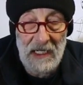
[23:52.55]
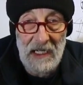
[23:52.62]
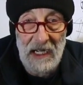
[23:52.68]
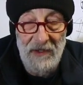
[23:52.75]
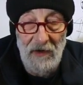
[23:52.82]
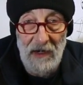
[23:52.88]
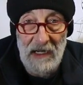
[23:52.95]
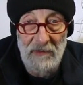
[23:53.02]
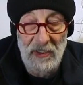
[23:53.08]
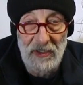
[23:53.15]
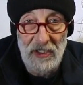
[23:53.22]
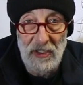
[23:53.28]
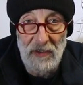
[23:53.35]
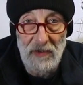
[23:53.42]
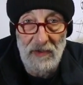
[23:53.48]
and they're able
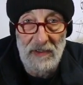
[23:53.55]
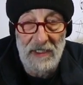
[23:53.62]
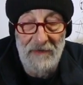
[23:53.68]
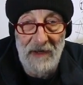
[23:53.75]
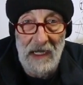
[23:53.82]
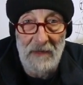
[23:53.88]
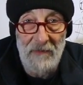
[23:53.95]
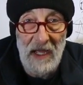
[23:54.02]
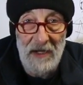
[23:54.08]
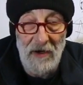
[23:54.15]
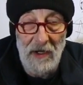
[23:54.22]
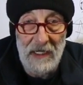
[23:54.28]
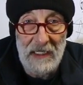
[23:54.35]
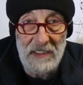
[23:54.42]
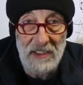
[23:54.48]
to develop that
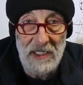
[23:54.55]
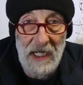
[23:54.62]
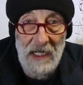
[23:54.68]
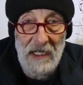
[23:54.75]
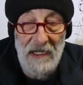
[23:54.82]
audience.